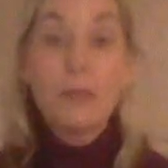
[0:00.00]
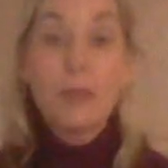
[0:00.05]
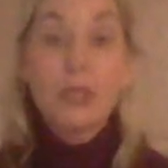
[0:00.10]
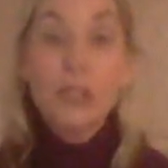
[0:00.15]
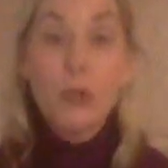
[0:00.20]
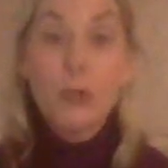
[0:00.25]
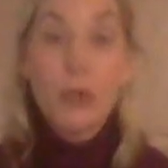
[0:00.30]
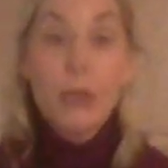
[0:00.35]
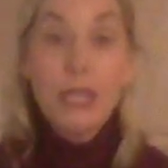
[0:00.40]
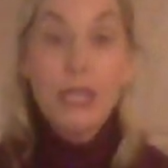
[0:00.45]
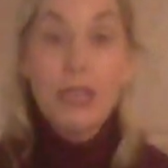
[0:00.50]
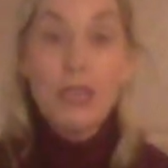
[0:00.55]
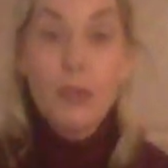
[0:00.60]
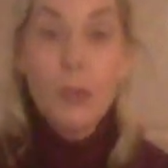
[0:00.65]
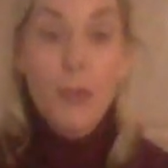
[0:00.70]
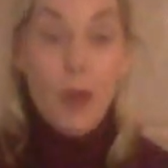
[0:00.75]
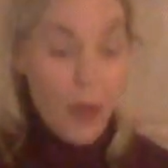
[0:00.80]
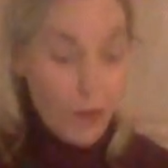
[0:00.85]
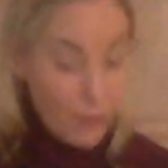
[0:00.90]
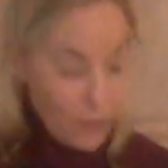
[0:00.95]
between the
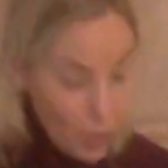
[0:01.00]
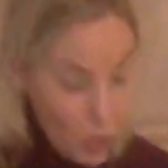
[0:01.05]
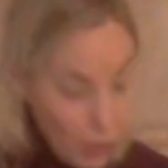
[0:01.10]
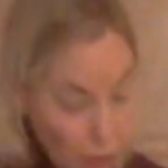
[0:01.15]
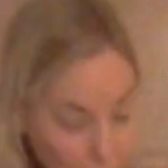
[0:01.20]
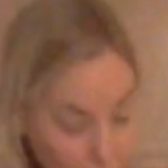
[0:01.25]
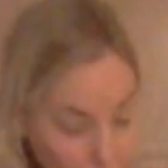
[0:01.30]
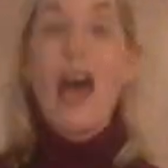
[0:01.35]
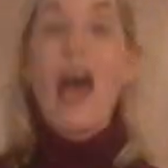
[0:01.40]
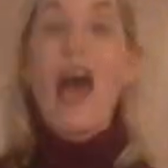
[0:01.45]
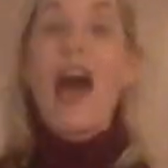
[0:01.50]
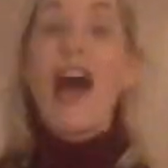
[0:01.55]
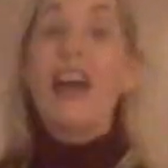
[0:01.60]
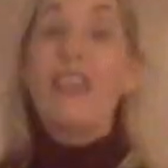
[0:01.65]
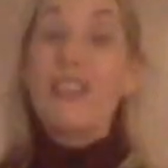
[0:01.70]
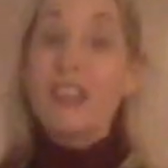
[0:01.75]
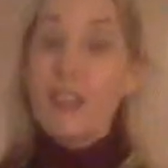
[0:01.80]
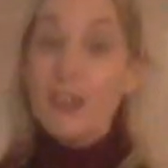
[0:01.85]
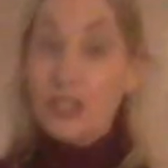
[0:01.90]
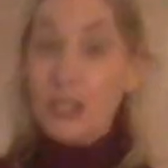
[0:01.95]
ravioli. And
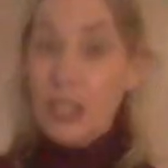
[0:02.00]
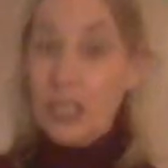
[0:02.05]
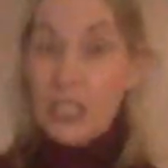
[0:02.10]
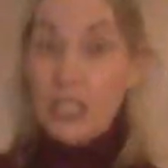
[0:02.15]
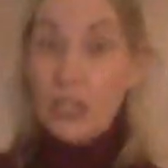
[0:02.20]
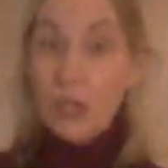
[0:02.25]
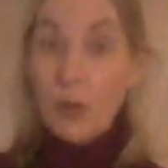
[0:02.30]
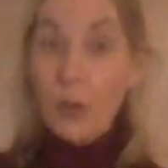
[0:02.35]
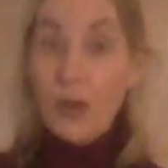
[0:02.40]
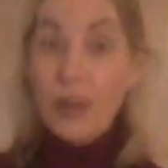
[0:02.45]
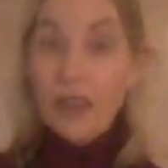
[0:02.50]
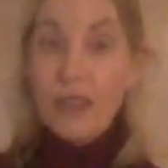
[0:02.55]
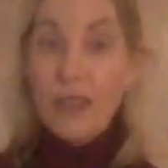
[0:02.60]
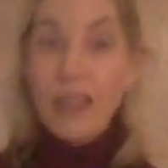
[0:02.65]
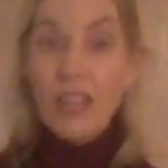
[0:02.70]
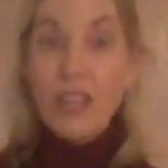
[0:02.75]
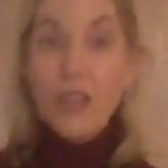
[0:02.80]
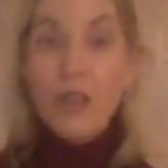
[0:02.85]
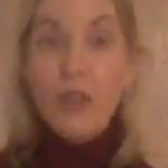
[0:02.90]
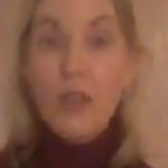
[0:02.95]
there's this one
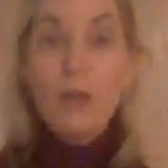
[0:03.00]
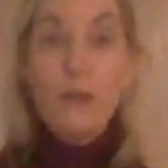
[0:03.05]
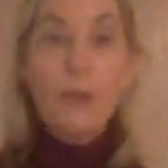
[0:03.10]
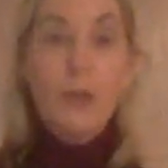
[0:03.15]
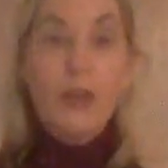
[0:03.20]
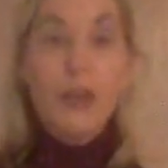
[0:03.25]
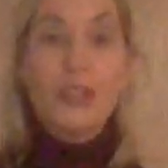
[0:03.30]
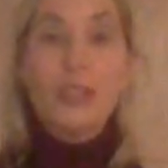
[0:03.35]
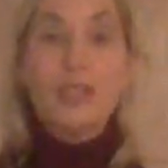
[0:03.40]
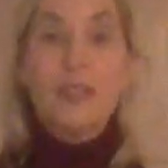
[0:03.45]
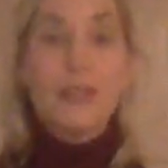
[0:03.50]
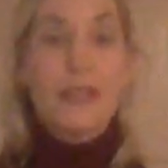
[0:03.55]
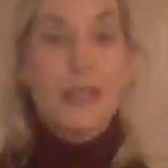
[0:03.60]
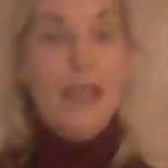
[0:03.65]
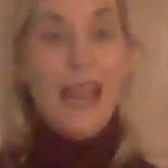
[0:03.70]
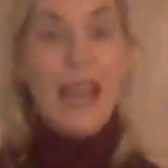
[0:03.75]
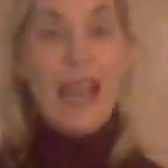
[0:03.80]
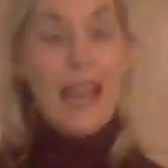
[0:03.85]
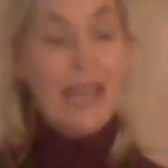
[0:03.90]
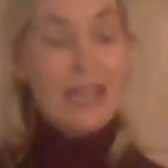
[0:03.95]
that you can purchase at
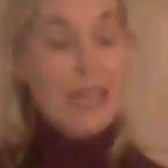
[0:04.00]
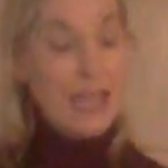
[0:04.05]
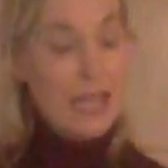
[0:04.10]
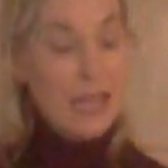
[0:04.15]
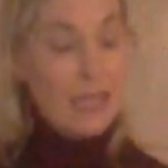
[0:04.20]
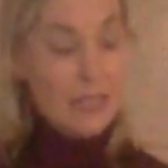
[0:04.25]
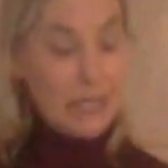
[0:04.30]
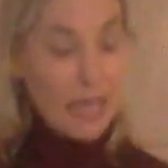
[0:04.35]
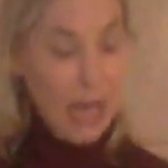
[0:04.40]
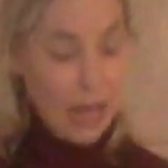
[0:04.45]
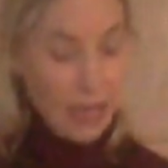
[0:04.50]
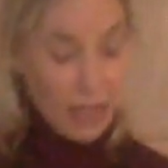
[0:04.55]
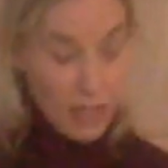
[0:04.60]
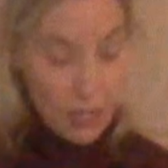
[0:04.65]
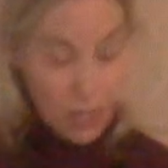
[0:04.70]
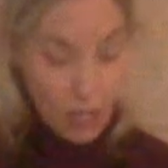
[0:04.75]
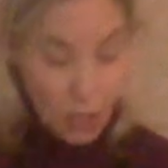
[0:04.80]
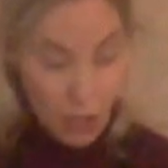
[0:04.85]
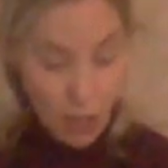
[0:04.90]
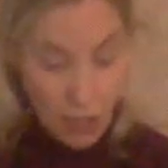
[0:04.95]
any
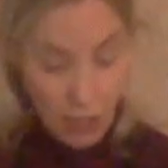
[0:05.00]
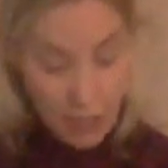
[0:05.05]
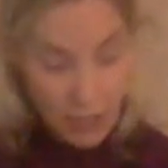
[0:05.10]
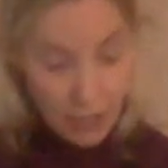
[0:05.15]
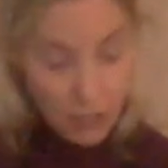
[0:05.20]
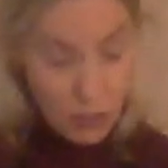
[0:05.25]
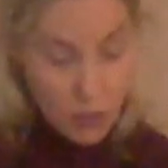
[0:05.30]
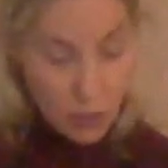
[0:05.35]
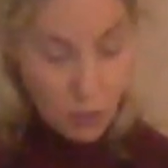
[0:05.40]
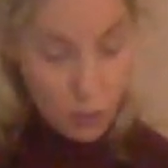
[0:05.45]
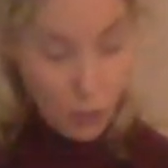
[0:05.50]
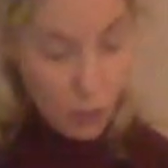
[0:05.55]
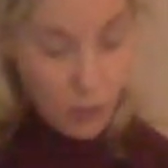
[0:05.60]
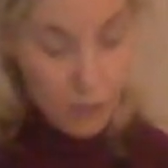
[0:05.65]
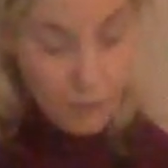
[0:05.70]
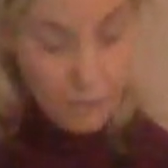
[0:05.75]
Italian cooking store.